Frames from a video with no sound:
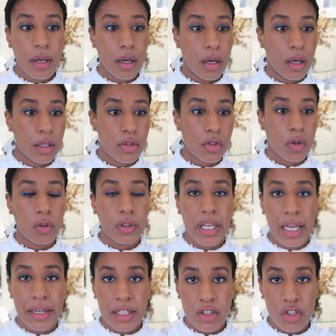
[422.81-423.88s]
Uh, it's called
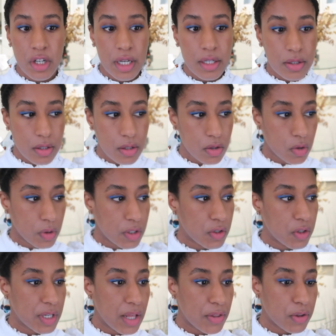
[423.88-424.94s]
NHS, so it's
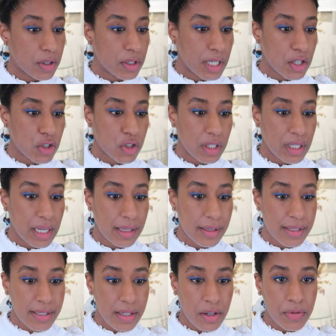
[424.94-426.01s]
the Nat- National
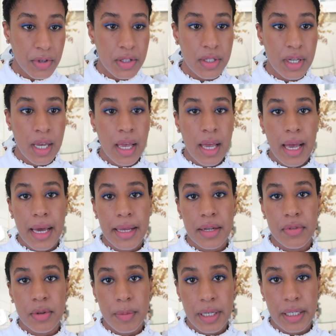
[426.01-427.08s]
Health Service, and
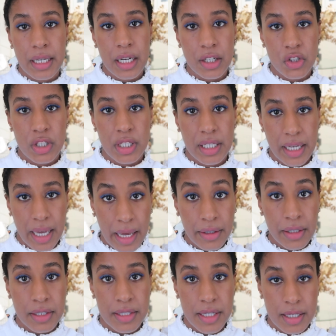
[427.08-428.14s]
everybody actually can
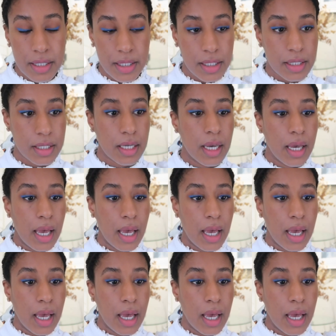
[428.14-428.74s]
access it.